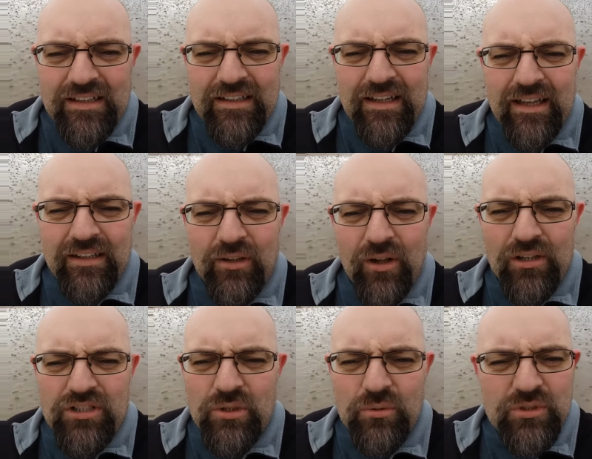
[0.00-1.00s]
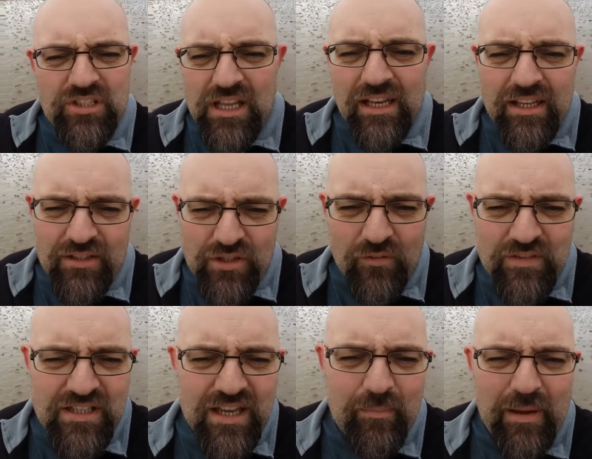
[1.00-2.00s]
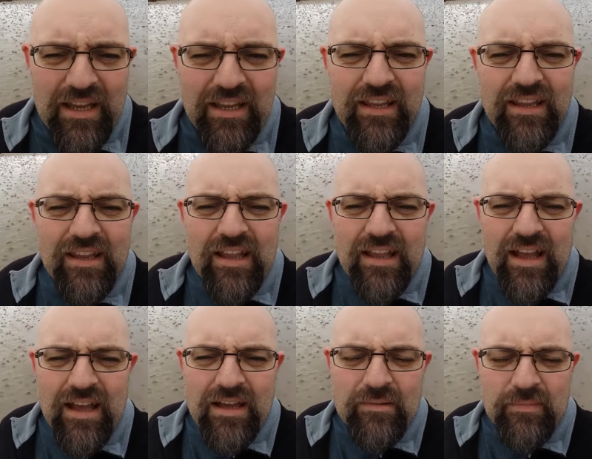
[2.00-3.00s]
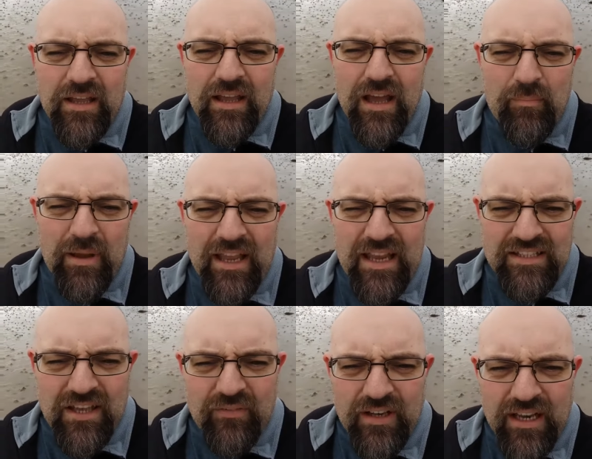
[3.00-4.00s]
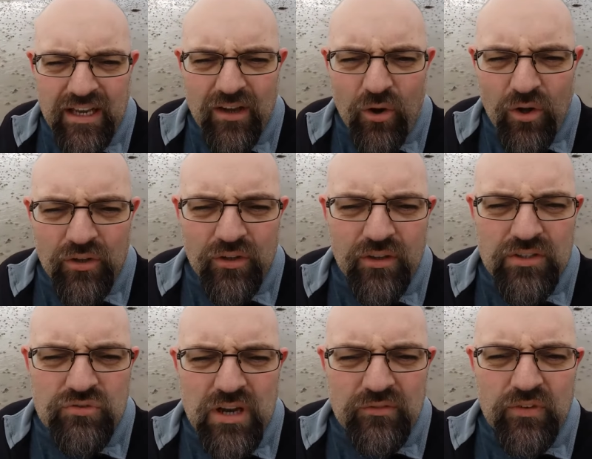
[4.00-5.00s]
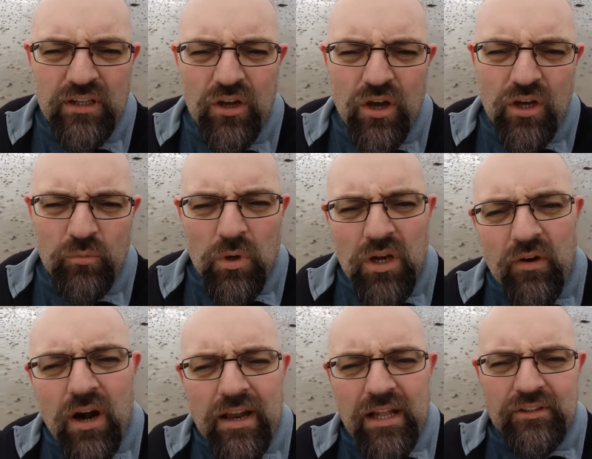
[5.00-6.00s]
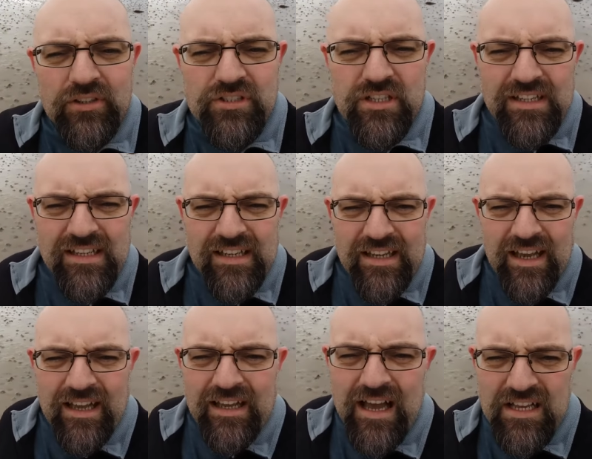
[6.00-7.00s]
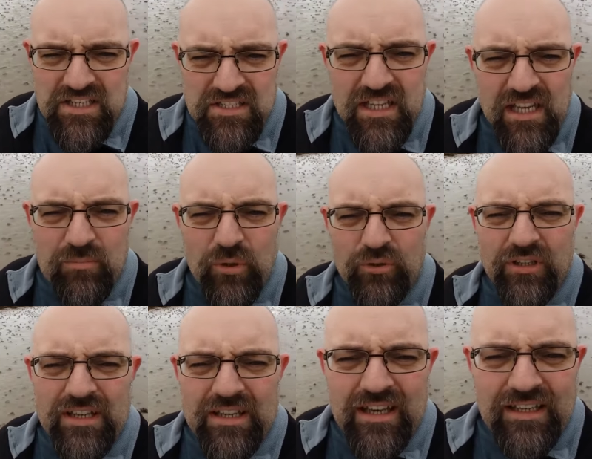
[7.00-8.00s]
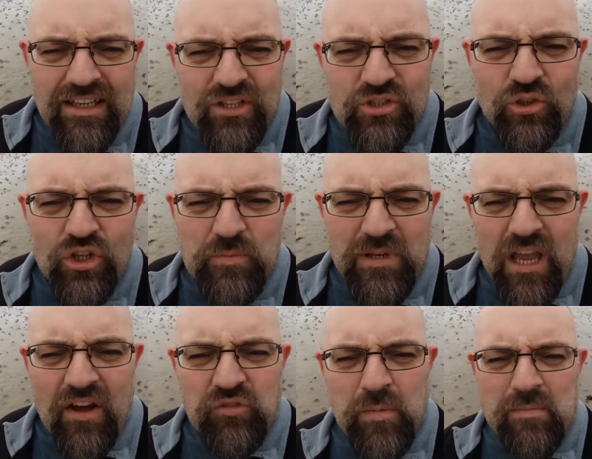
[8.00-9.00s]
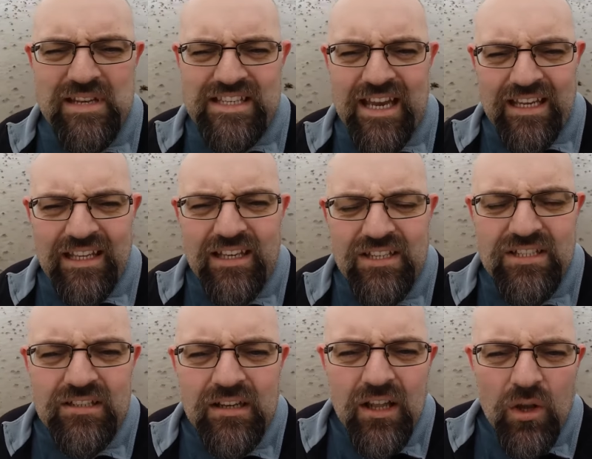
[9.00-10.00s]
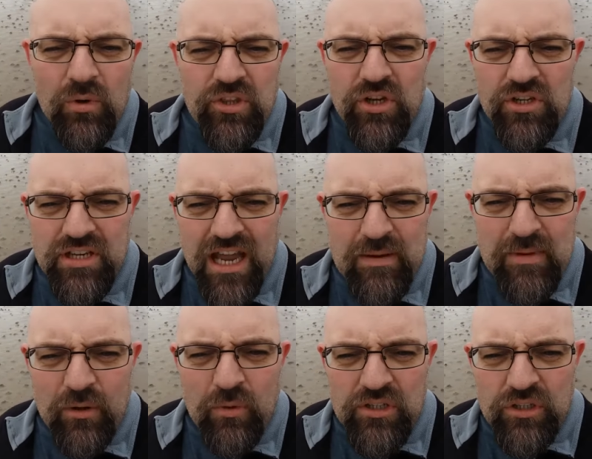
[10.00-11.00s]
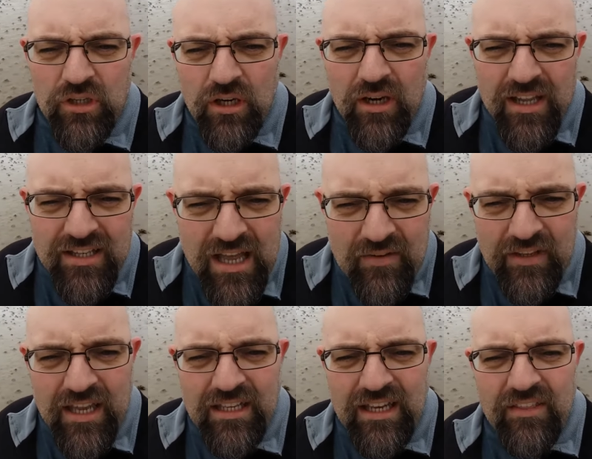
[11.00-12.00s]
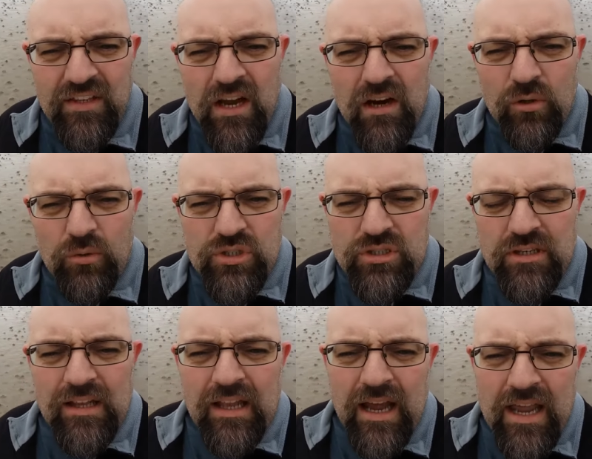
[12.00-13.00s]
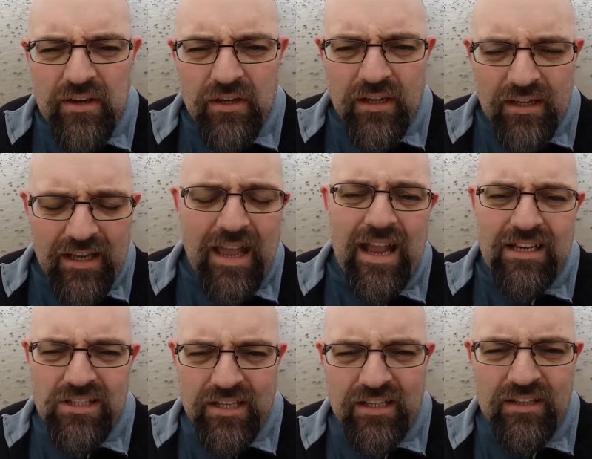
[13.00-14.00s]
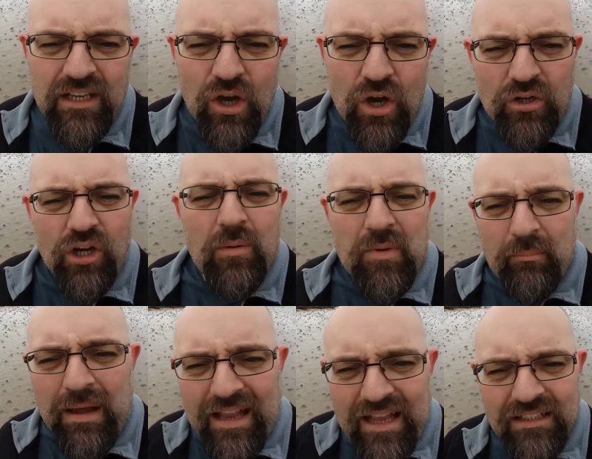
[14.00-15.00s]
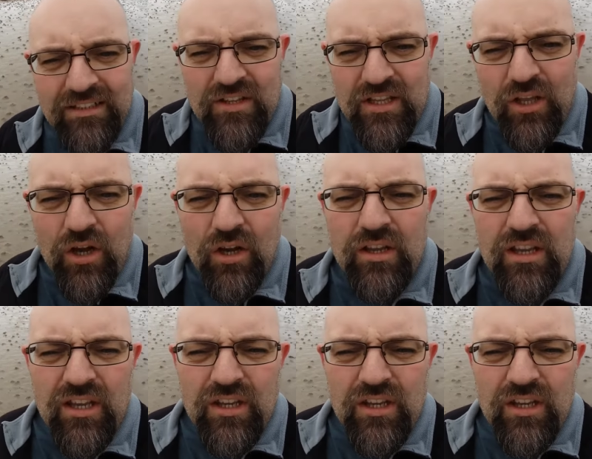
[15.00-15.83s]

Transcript: And also sailing is obviously a big activity on Strangford Lough, and one of our elders has a sailing boat, and he assures me you have to be meticulous with your timing when you're navigating the Narrows, either exiting the loch or coming back into the loch.